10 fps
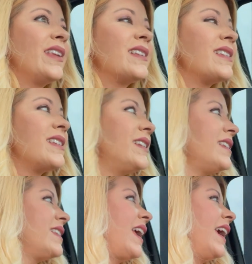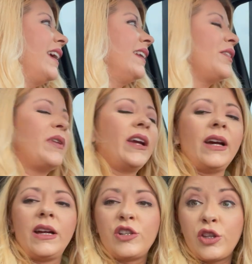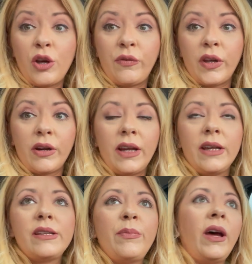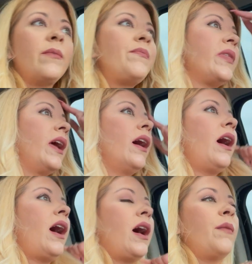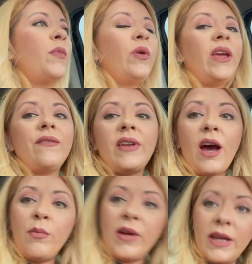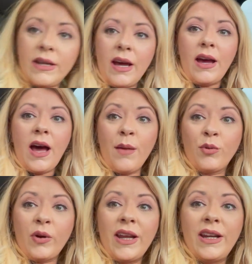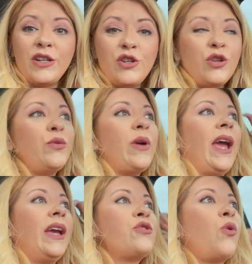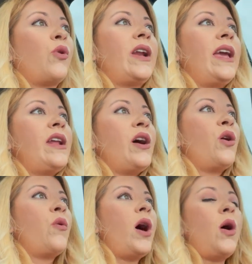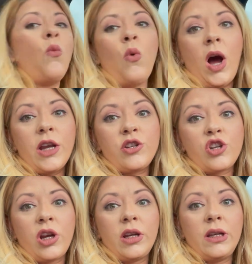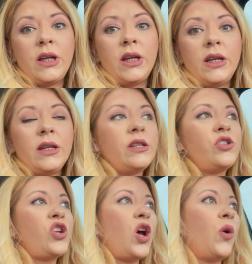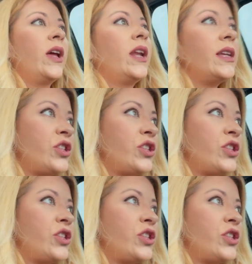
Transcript: this is insane. Oh my gosh, so furious. But um, we have now been upgraded to a tornado watch. So it is